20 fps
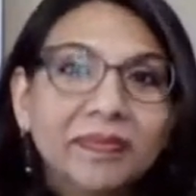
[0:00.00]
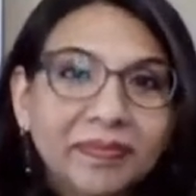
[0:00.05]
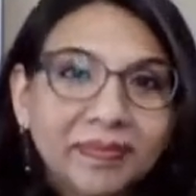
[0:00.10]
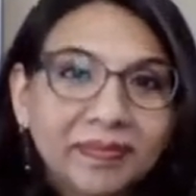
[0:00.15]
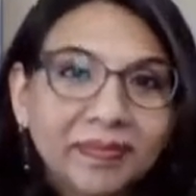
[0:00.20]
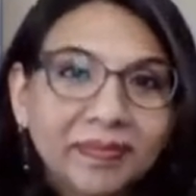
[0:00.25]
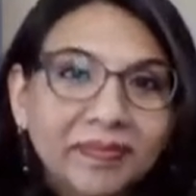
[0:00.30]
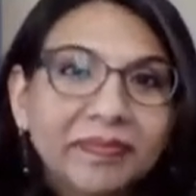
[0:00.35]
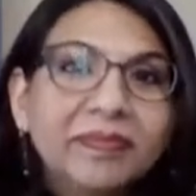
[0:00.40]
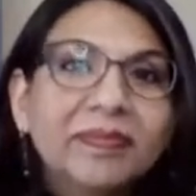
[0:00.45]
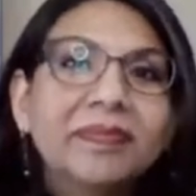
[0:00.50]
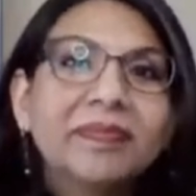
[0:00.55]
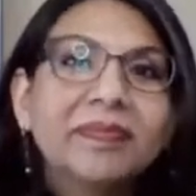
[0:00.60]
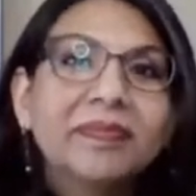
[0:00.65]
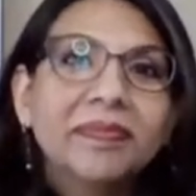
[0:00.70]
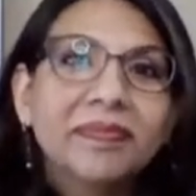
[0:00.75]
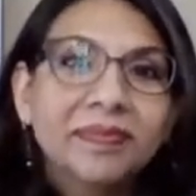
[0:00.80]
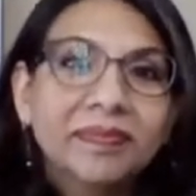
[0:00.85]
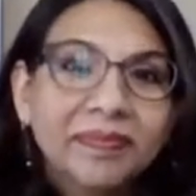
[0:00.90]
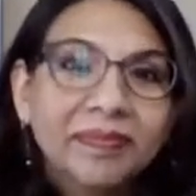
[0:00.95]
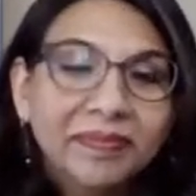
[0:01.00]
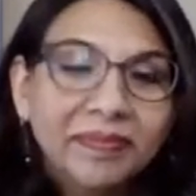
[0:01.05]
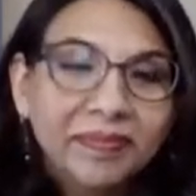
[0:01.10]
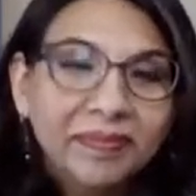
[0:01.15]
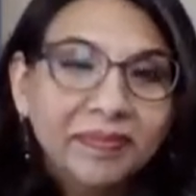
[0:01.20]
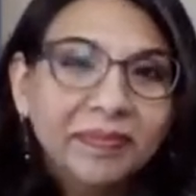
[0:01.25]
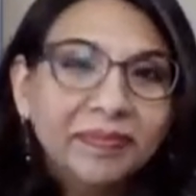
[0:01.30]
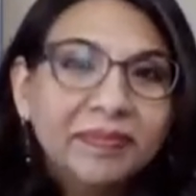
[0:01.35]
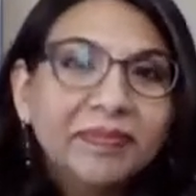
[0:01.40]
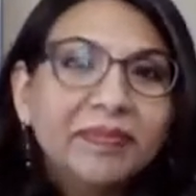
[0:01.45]

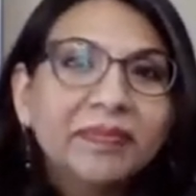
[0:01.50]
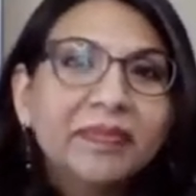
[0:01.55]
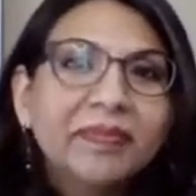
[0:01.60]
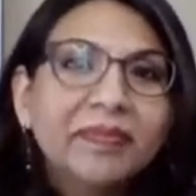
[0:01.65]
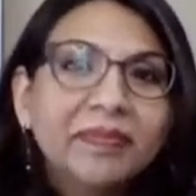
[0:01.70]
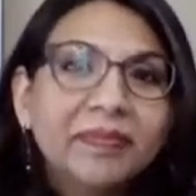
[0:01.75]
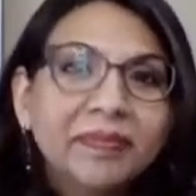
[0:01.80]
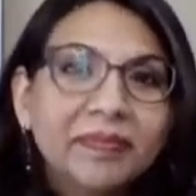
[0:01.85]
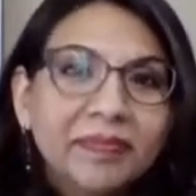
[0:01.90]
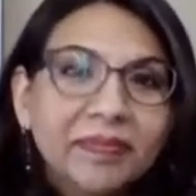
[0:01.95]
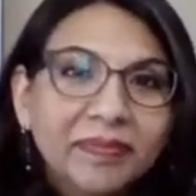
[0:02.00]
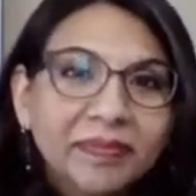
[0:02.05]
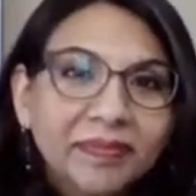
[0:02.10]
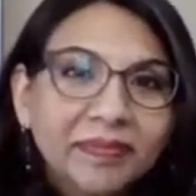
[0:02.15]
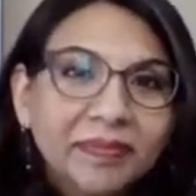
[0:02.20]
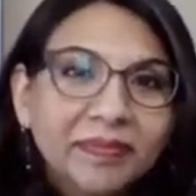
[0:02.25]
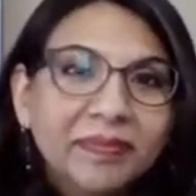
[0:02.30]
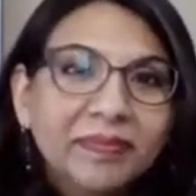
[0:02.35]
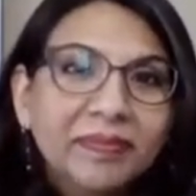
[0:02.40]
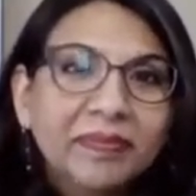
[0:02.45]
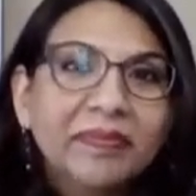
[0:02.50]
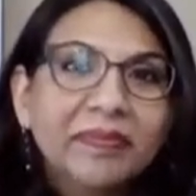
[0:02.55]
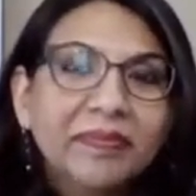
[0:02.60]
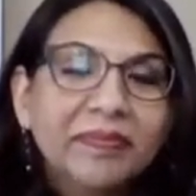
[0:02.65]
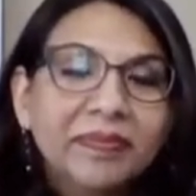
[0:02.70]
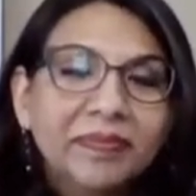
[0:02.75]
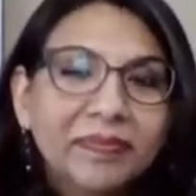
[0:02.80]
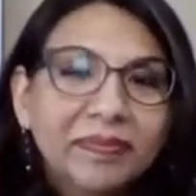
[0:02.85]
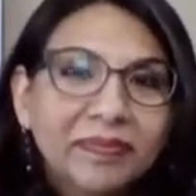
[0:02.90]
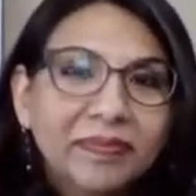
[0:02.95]

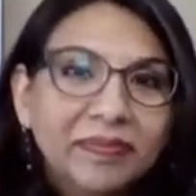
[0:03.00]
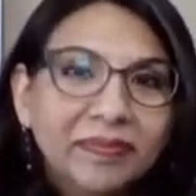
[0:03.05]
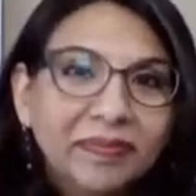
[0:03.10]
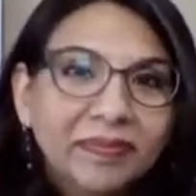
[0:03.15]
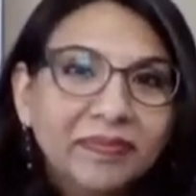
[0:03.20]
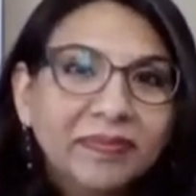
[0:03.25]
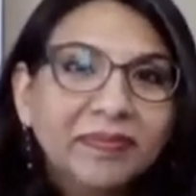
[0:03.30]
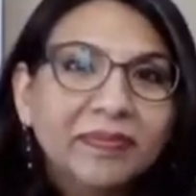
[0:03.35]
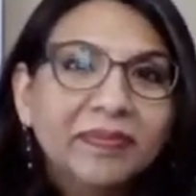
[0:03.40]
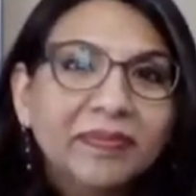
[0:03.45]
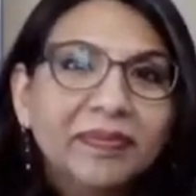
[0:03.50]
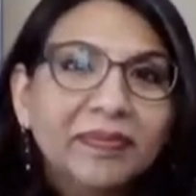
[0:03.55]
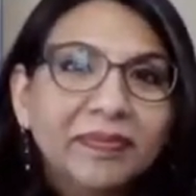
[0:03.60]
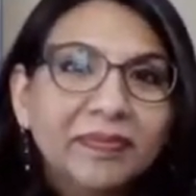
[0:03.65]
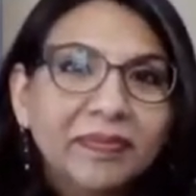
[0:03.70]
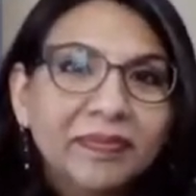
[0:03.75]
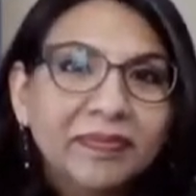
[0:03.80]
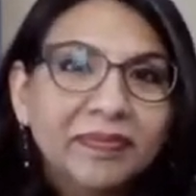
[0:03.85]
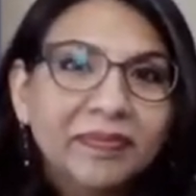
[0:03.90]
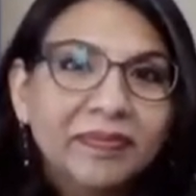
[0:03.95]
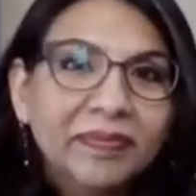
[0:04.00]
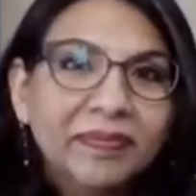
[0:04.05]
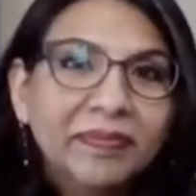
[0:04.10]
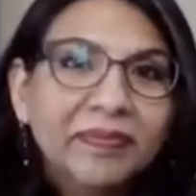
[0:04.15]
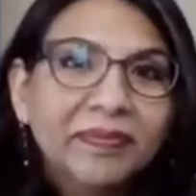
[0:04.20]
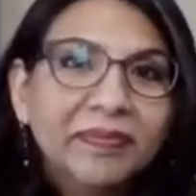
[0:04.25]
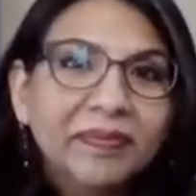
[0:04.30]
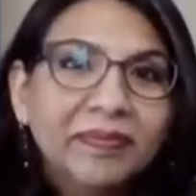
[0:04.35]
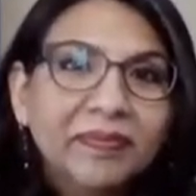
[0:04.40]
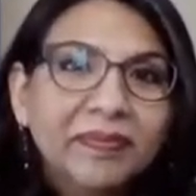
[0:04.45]

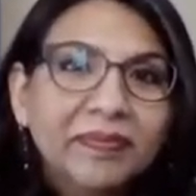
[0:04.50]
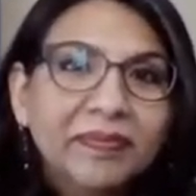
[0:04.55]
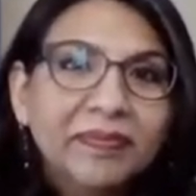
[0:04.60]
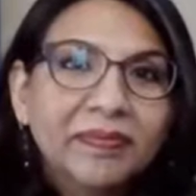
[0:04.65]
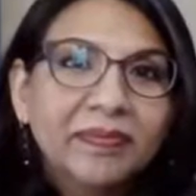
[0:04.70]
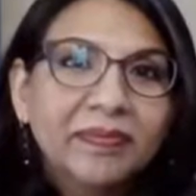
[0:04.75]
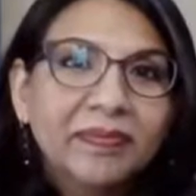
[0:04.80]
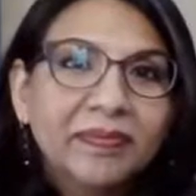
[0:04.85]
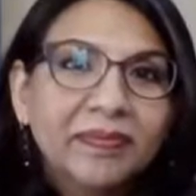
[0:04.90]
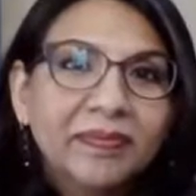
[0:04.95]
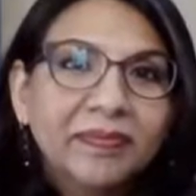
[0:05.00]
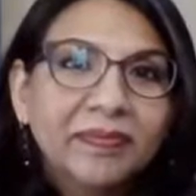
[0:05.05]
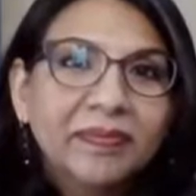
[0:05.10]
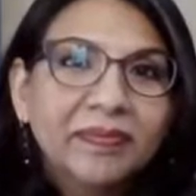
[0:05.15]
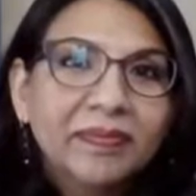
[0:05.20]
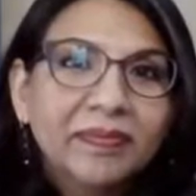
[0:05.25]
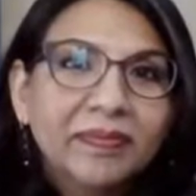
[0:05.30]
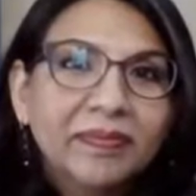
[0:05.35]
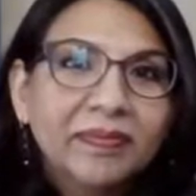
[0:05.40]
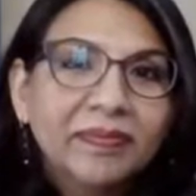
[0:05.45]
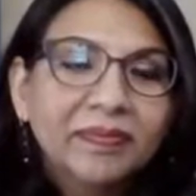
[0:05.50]
[no speech]